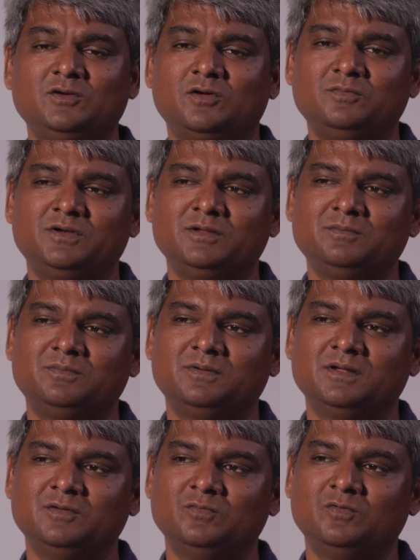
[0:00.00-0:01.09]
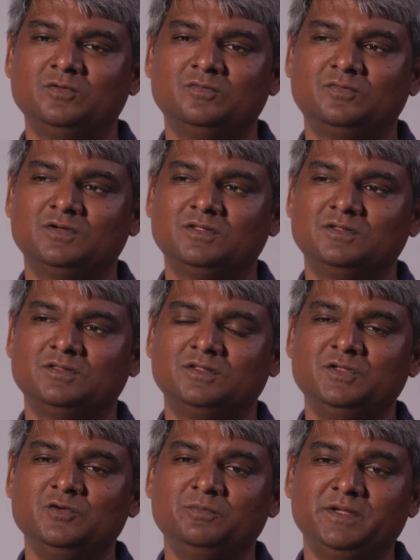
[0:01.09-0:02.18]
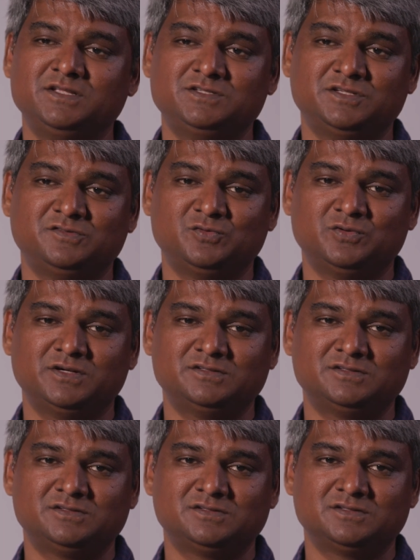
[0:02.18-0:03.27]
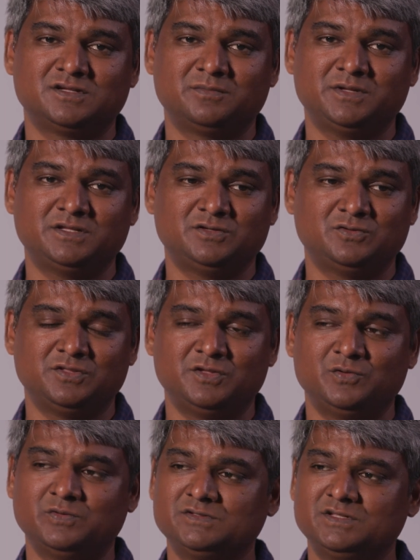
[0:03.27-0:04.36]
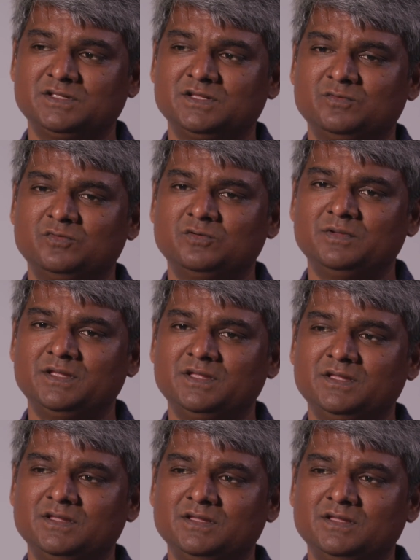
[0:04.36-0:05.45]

top tip for the new PhD students coming into the university here would be